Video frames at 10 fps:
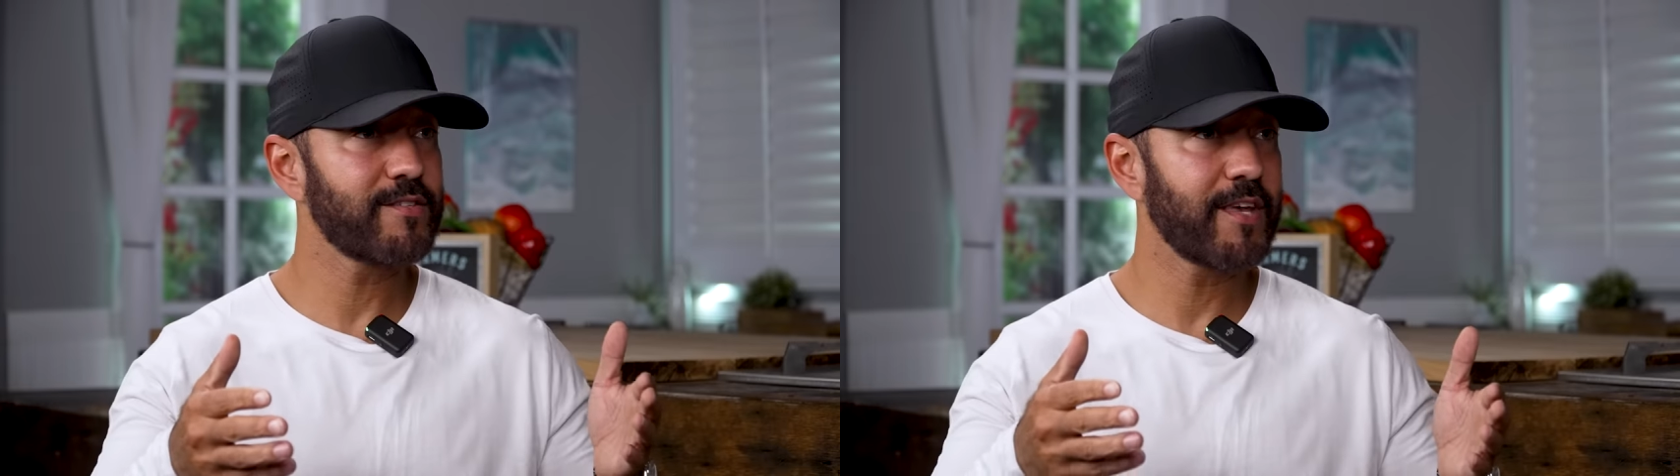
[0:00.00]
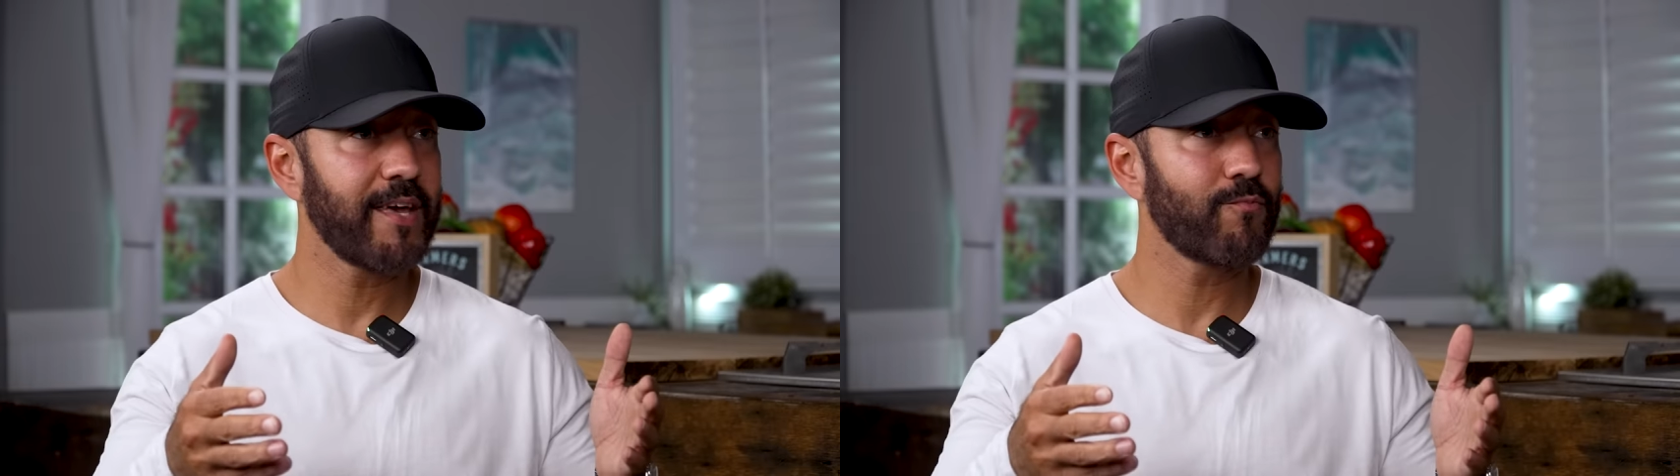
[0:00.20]

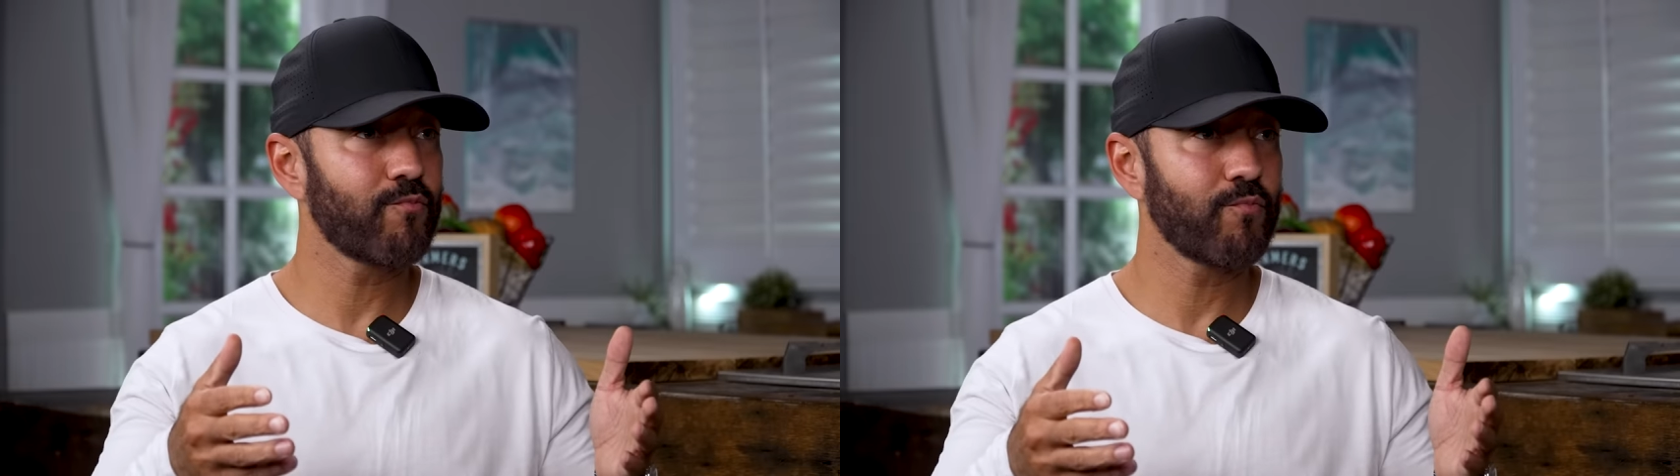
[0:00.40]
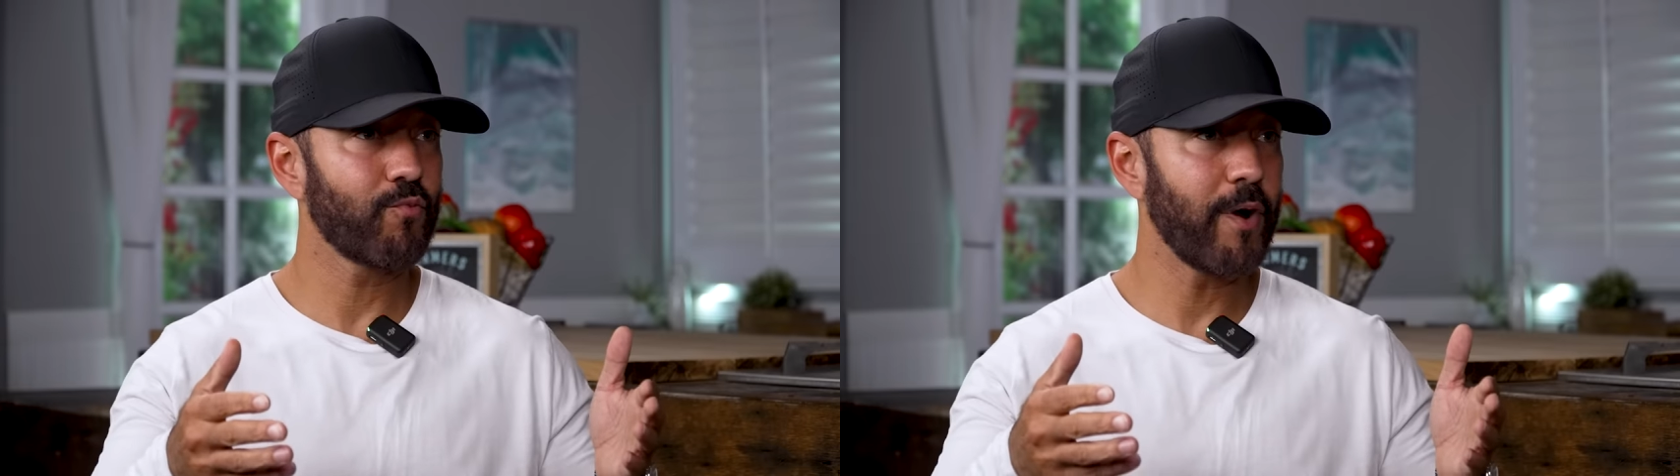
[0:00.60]

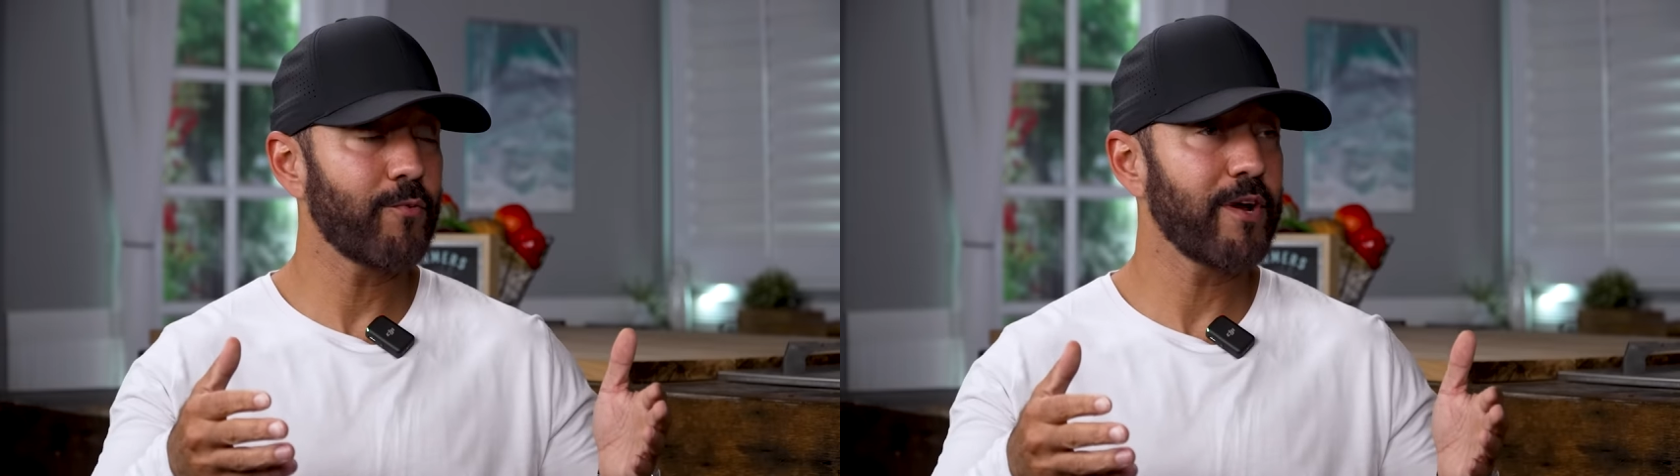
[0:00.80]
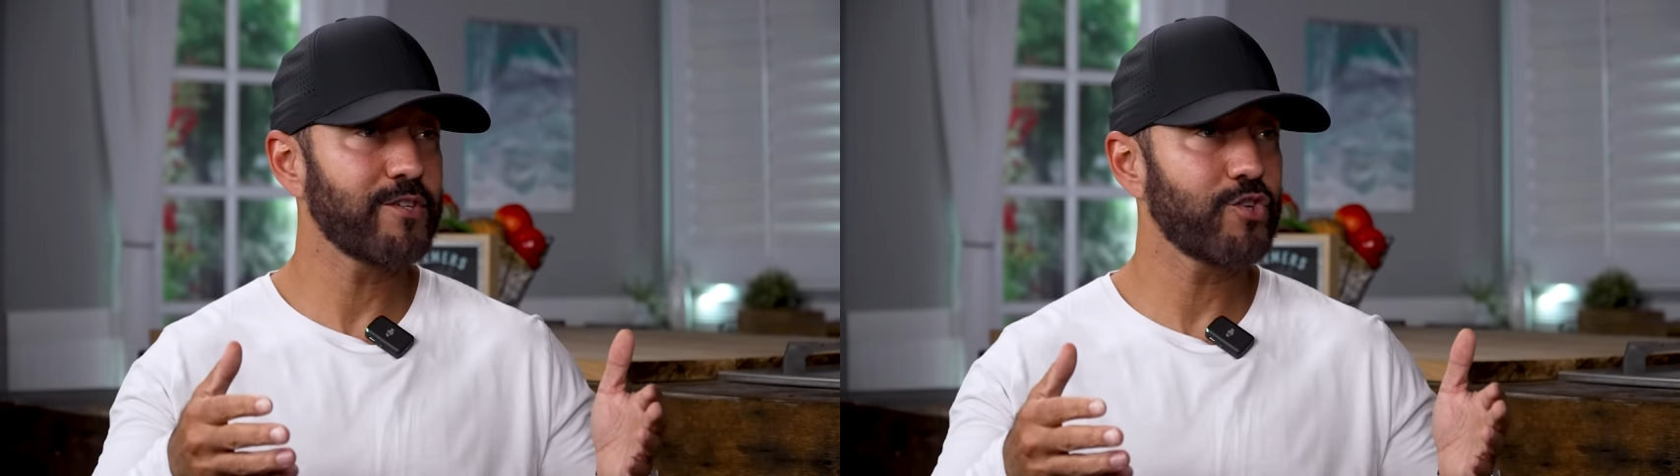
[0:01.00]
same weight
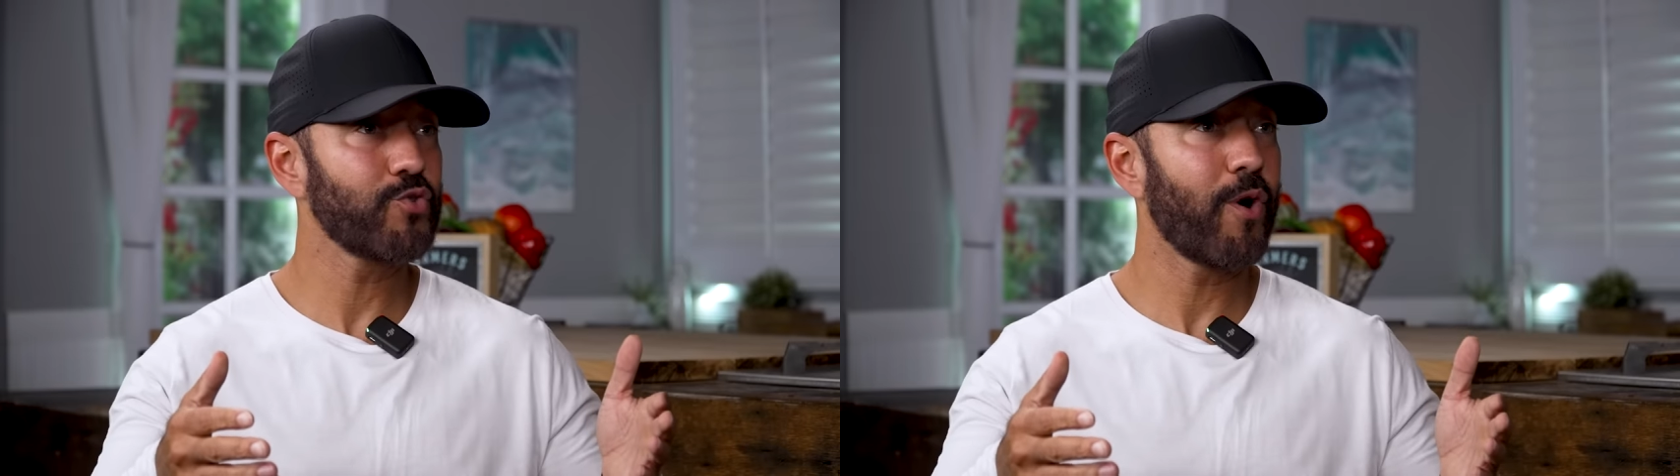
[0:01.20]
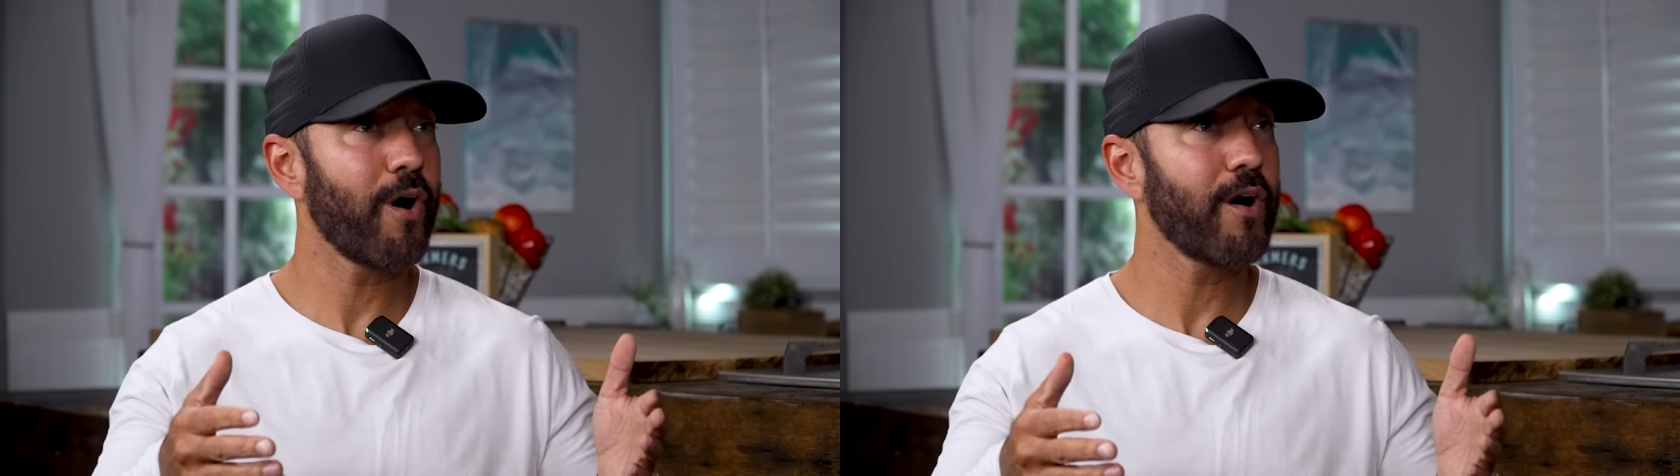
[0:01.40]
range that
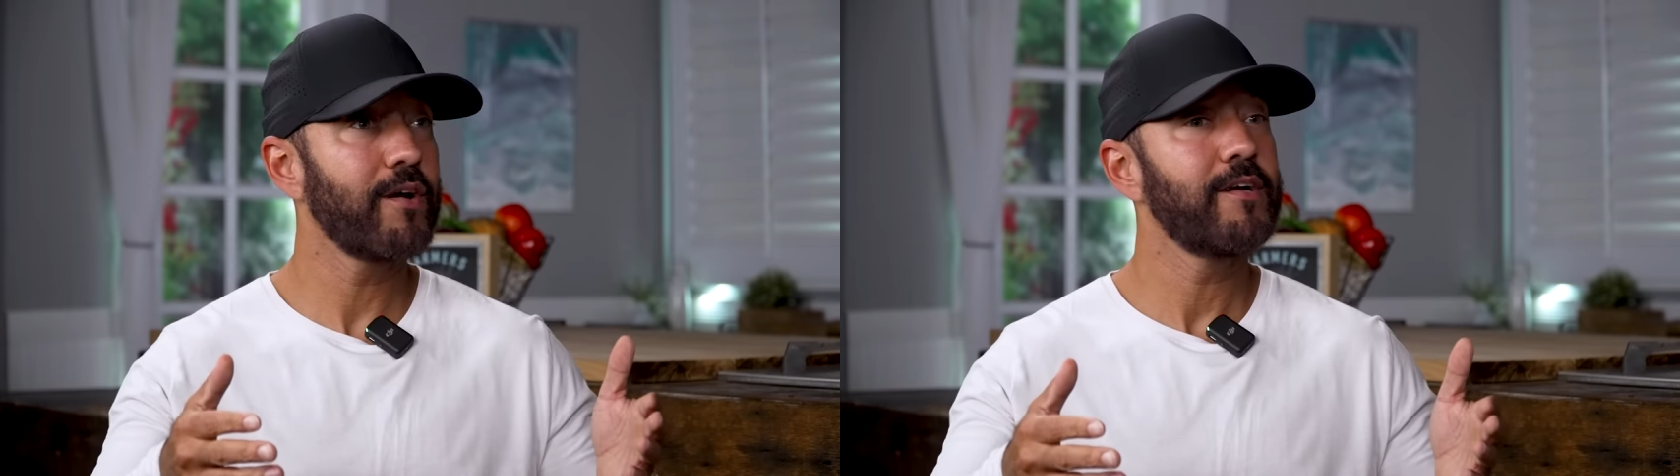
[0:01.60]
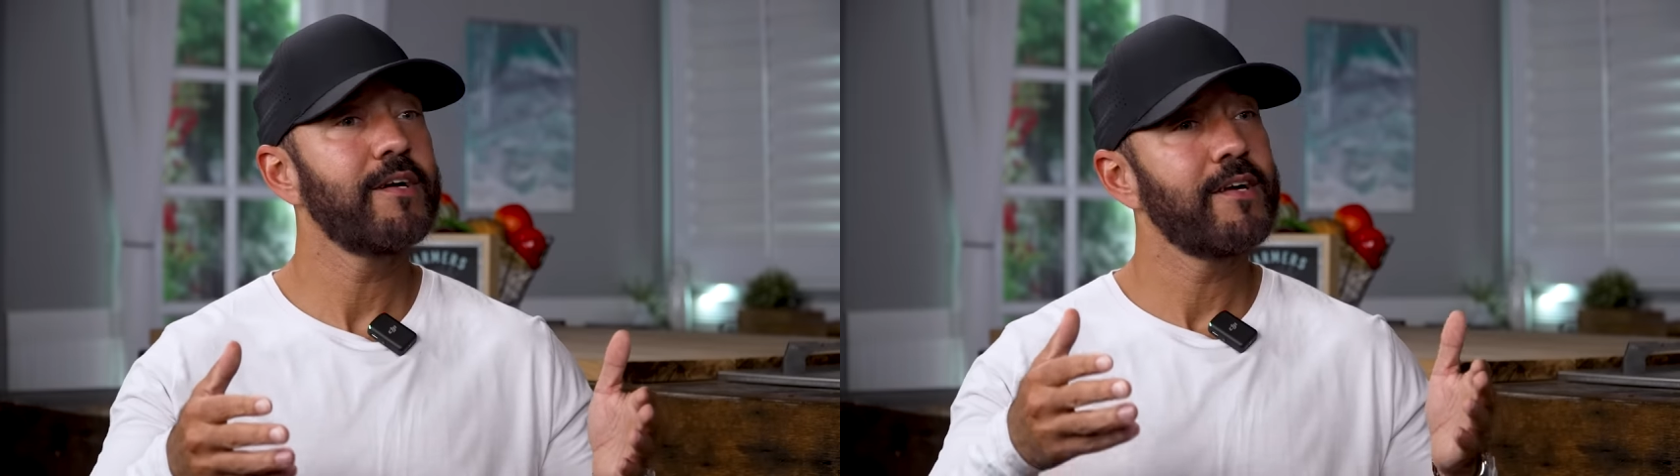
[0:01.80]
you are,